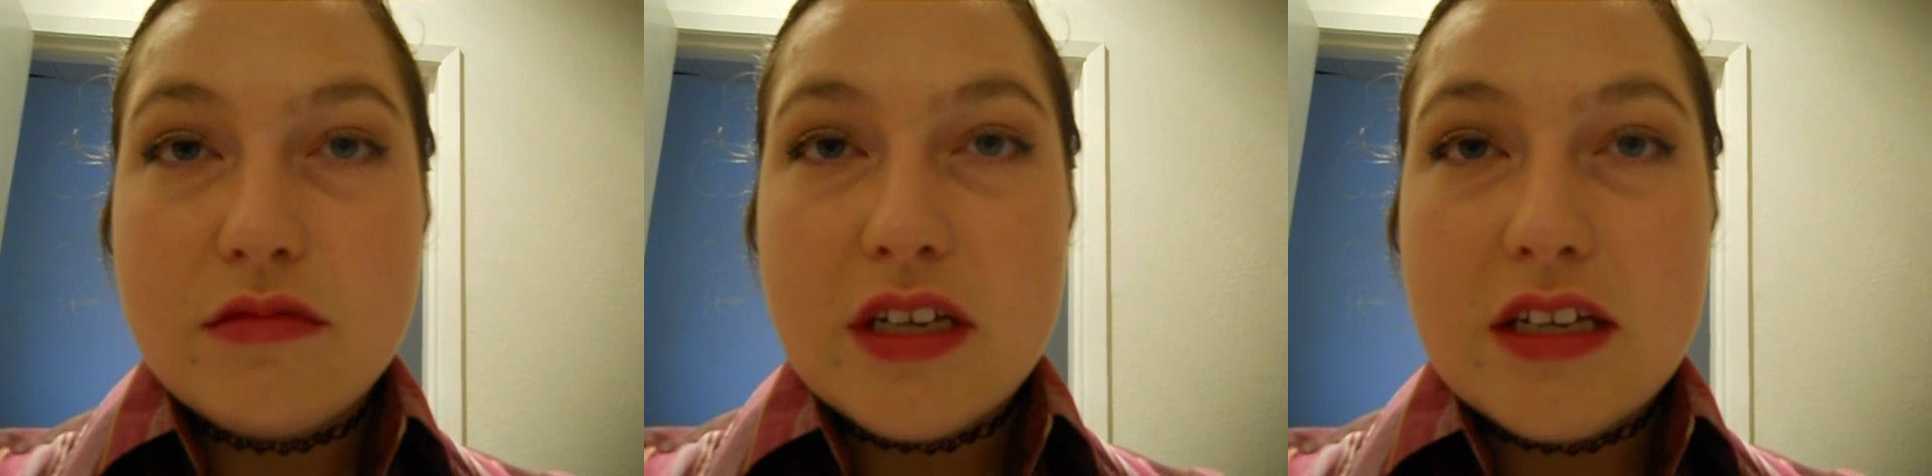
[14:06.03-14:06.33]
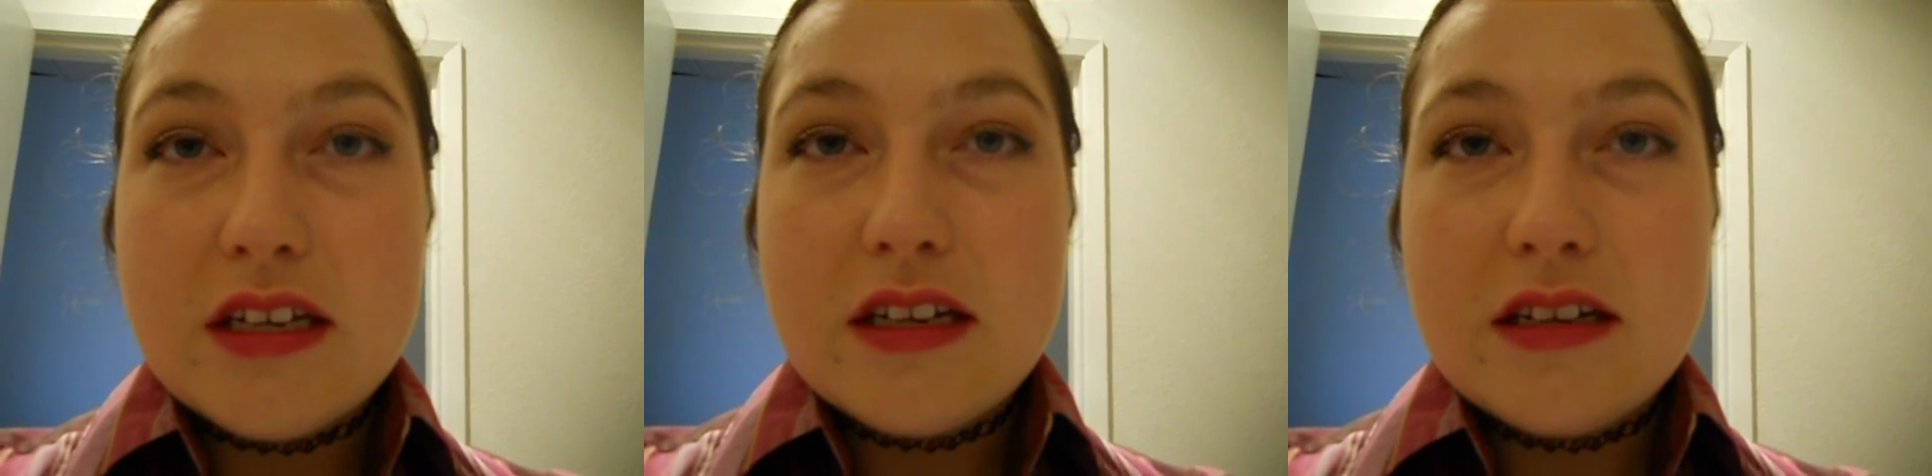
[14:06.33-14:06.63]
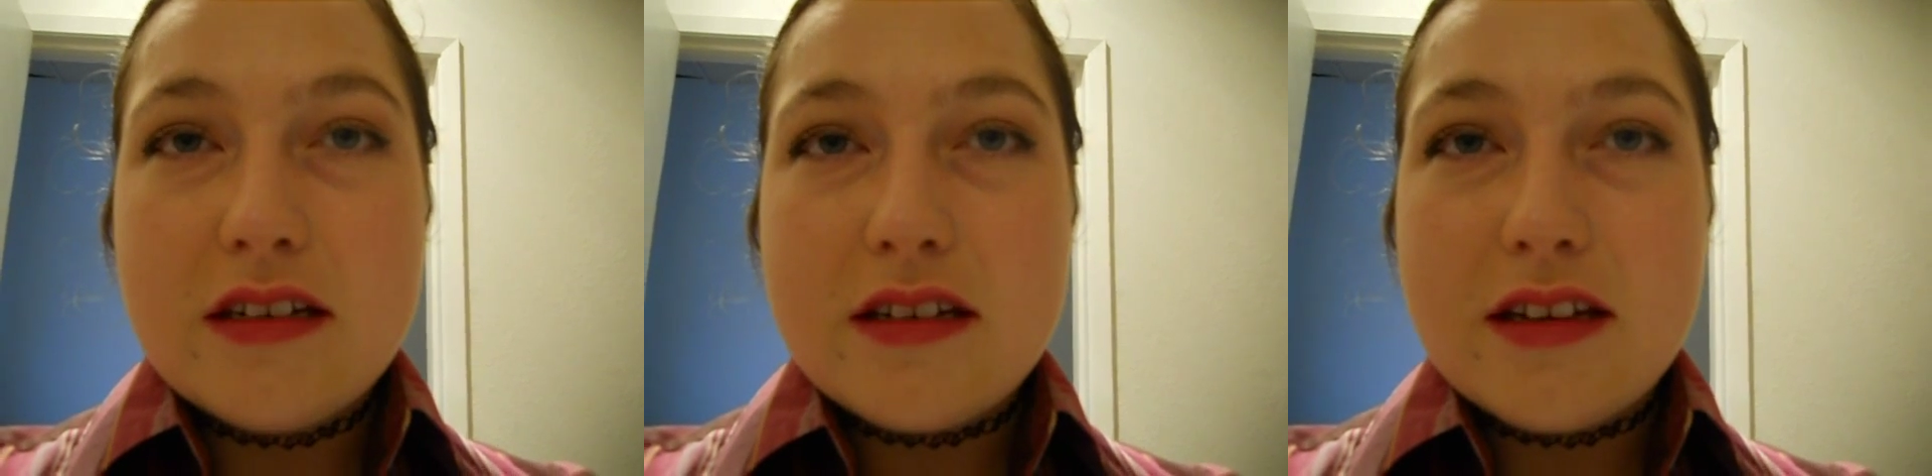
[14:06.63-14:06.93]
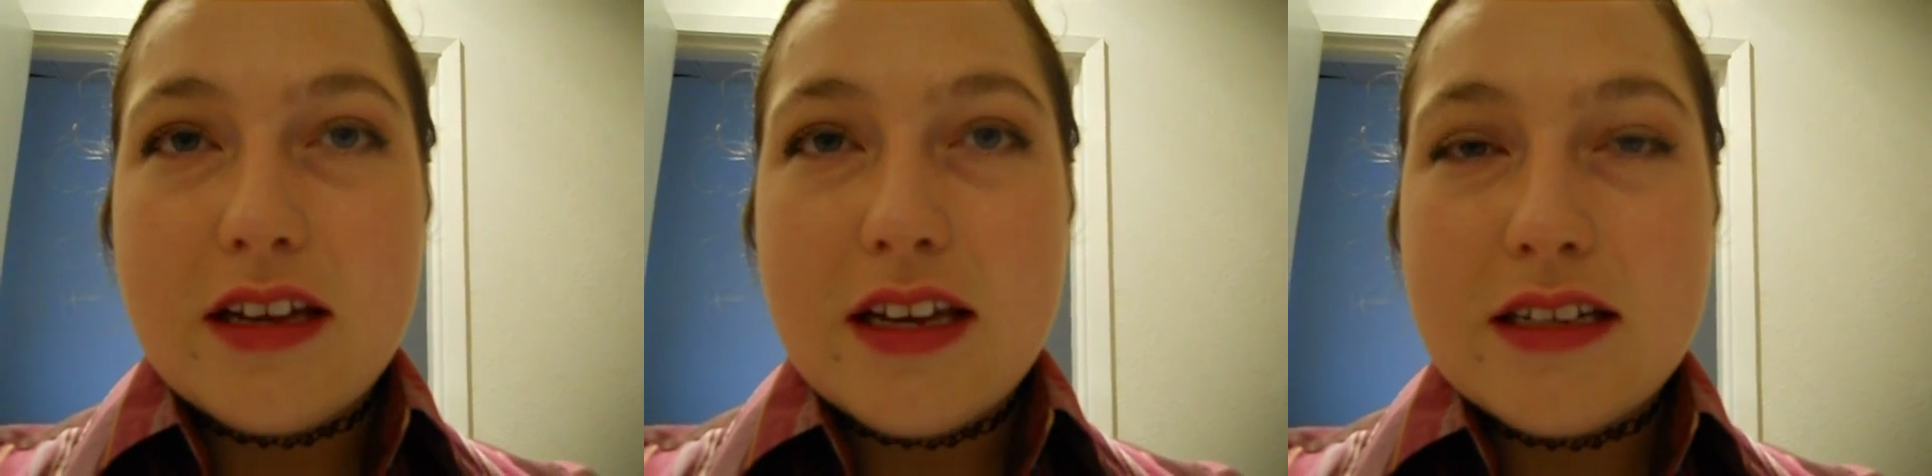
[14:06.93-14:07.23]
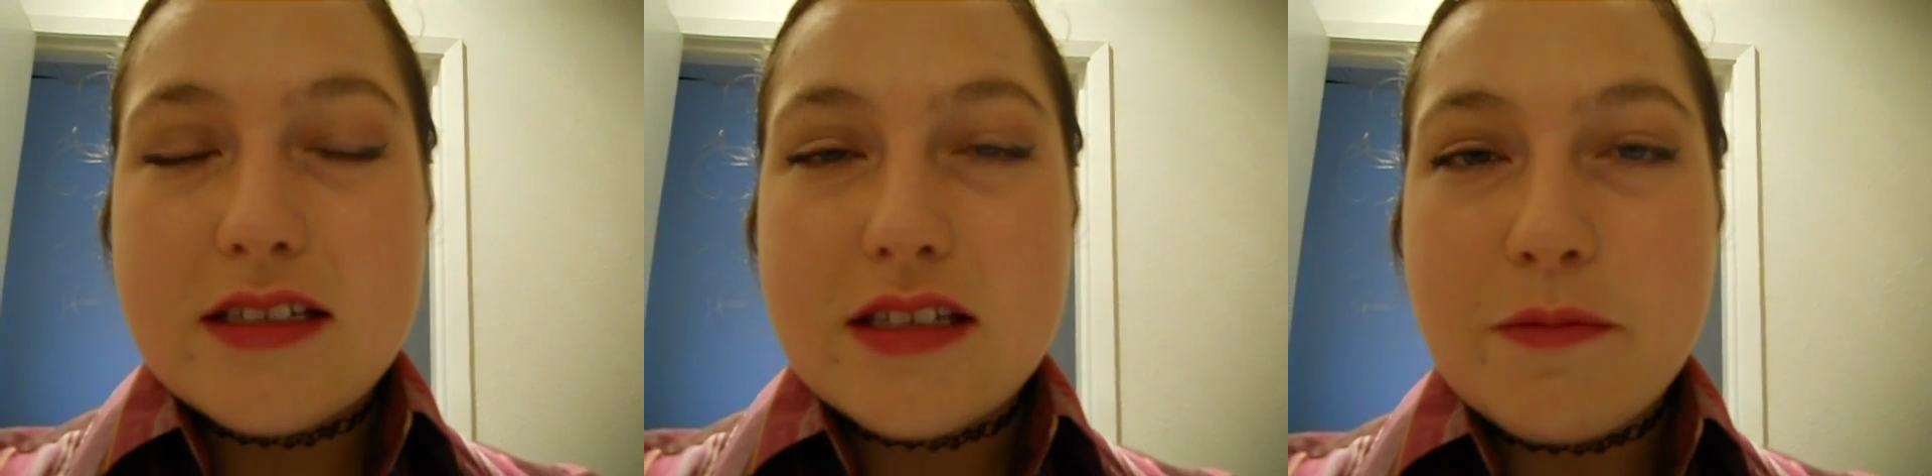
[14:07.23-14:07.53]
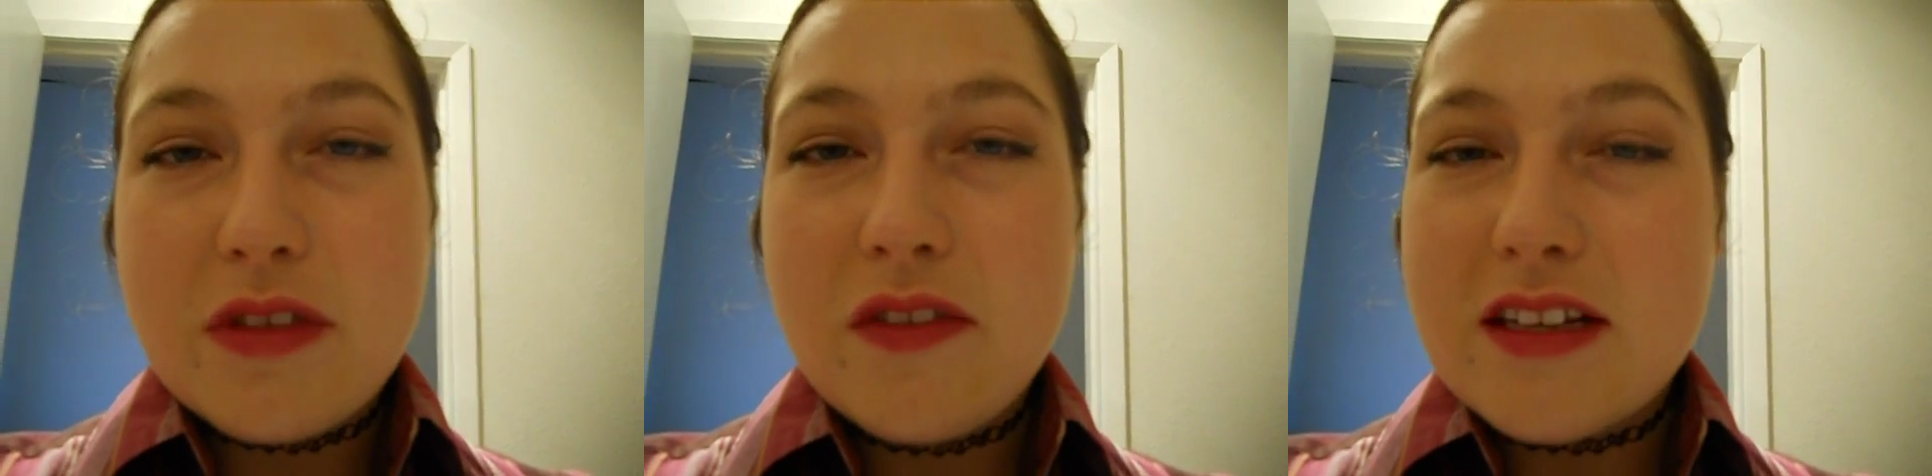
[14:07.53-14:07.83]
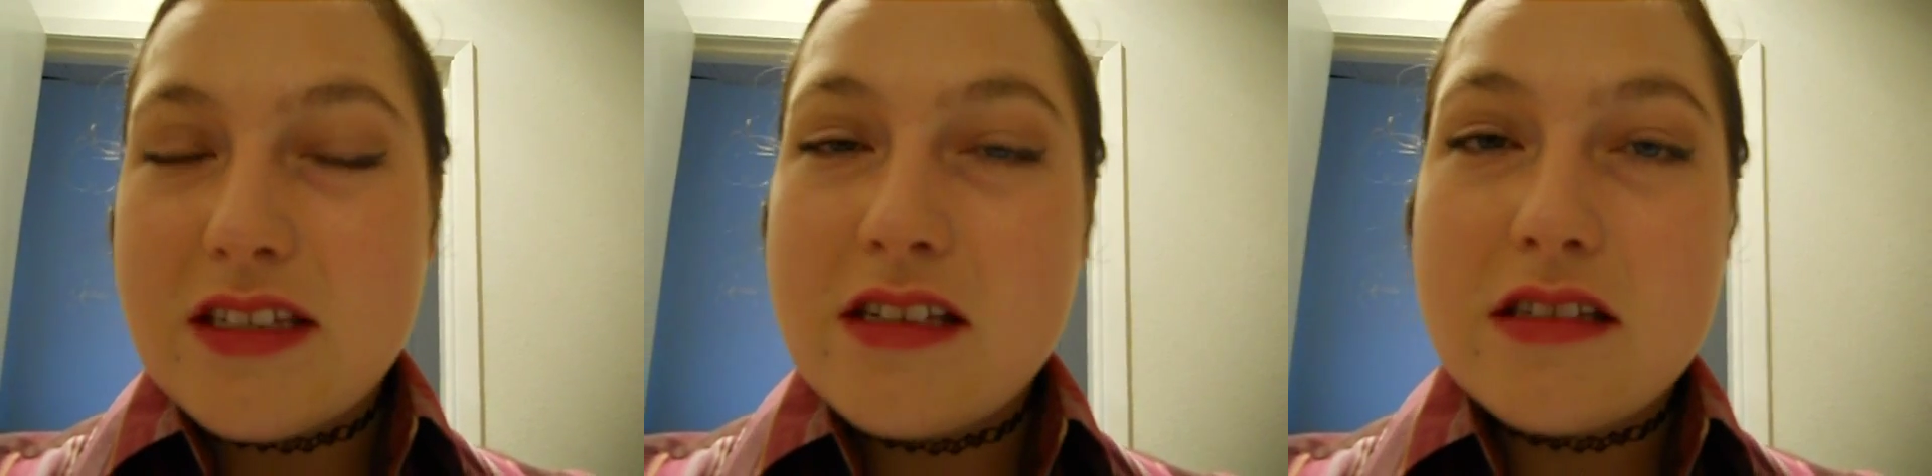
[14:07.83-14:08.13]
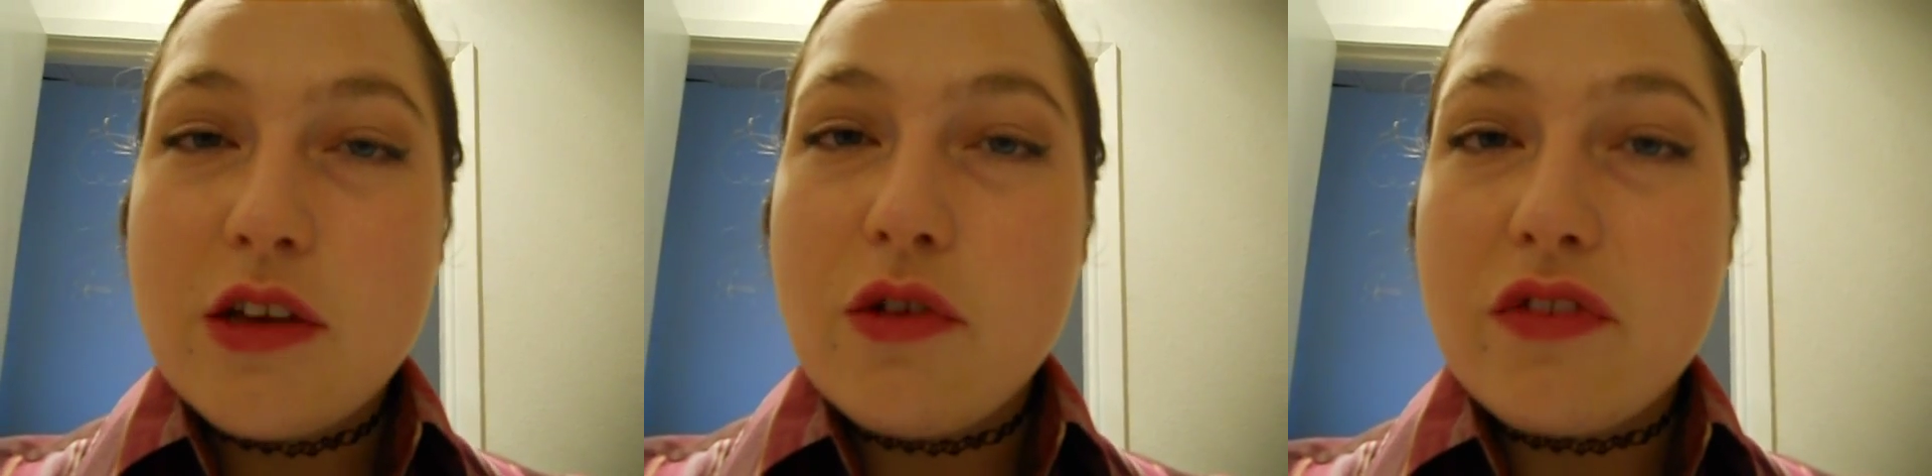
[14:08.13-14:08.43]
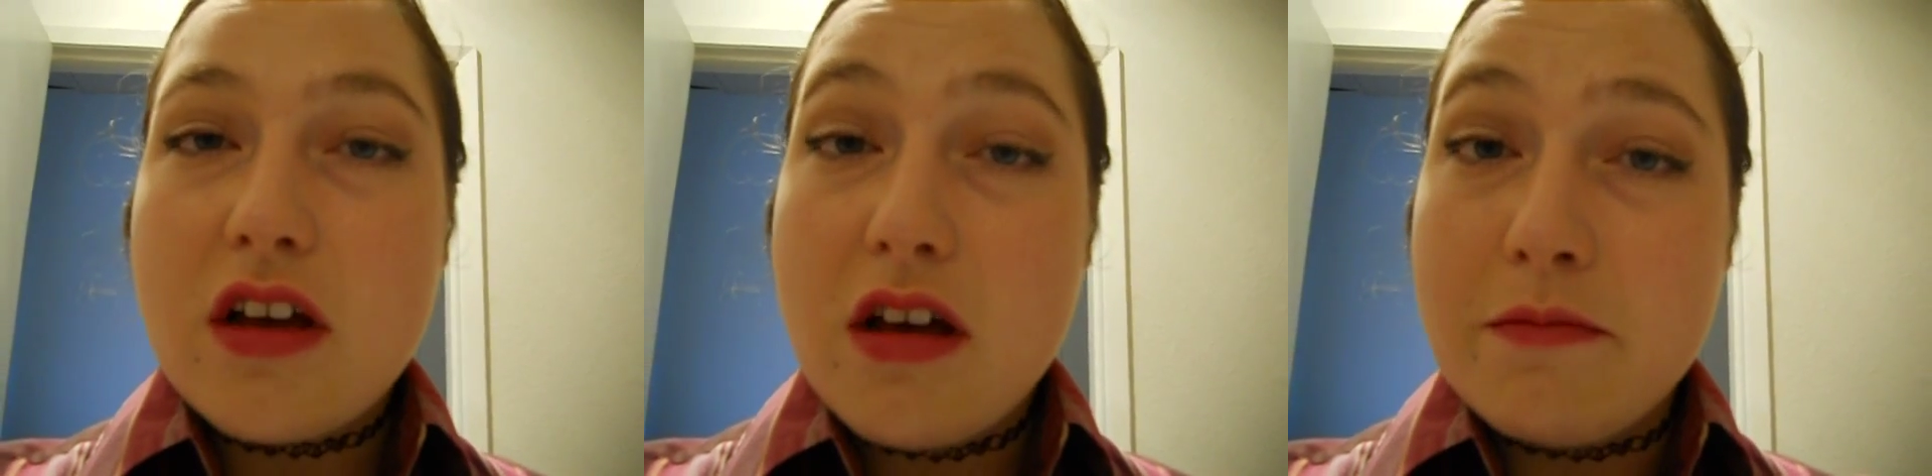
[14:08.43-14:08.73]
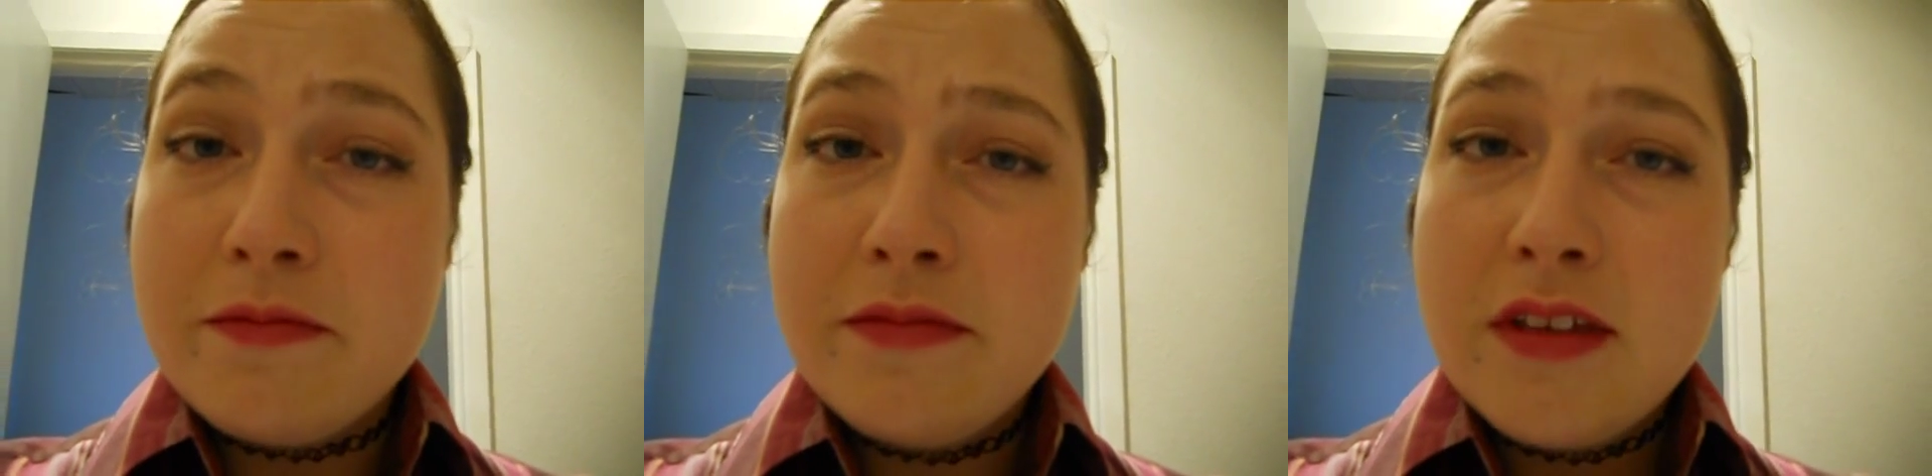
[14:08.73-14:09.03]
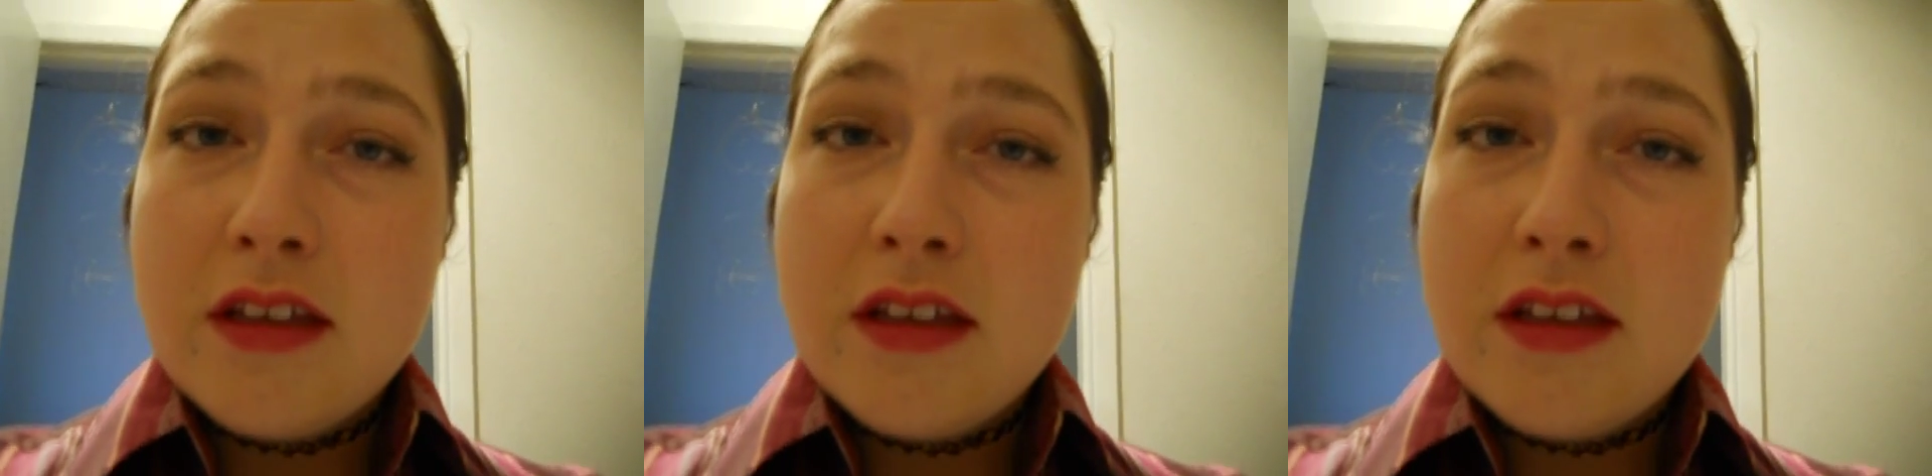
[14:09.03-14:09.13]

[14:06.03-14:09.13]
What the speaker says: and it's something that's easily overcome.